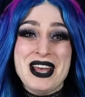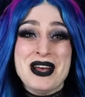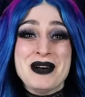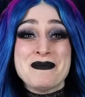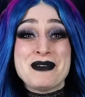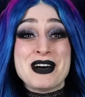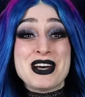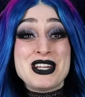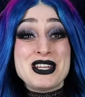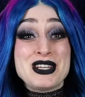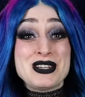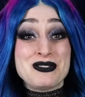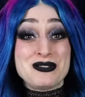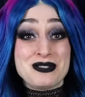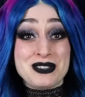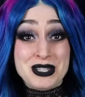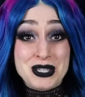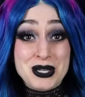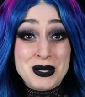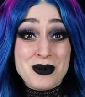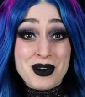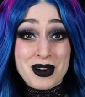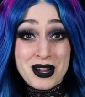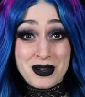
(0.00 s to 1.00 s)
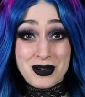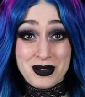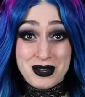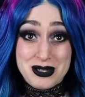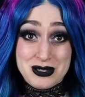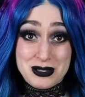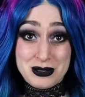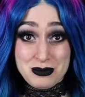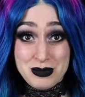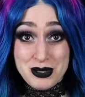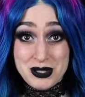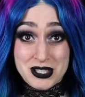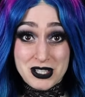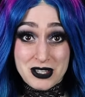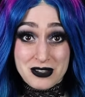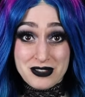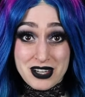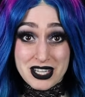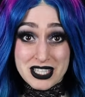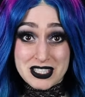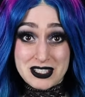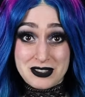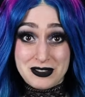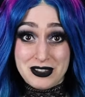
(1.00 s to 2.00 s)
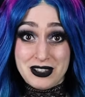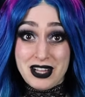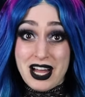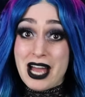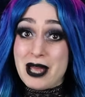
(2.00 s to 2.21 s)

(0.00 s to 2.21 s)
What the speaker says: But if you are going to a music festival,